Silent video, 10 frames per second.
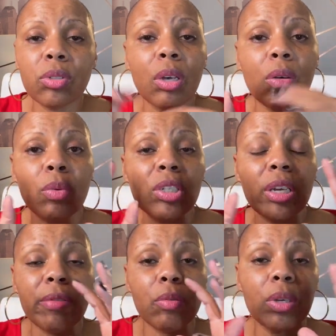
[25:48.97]
So
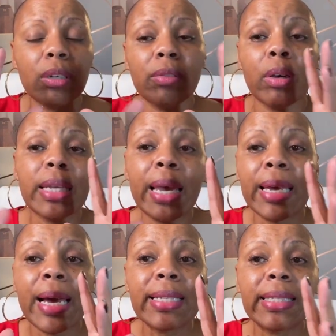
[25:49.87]
whichever one of those
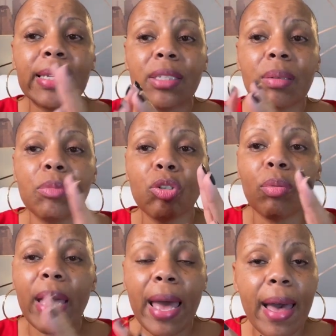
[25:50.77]
AI systems
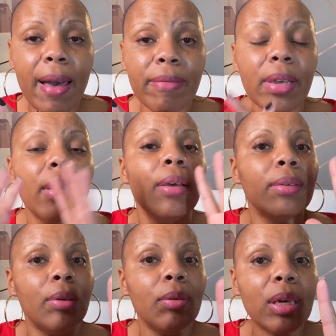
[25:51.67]
you have,
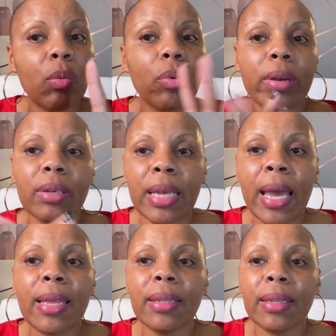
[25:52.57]
you can work
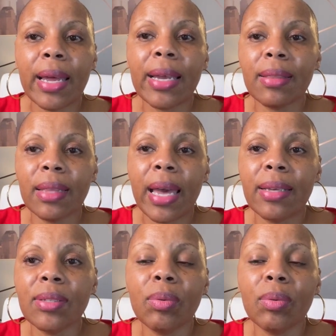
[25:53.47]
that like that.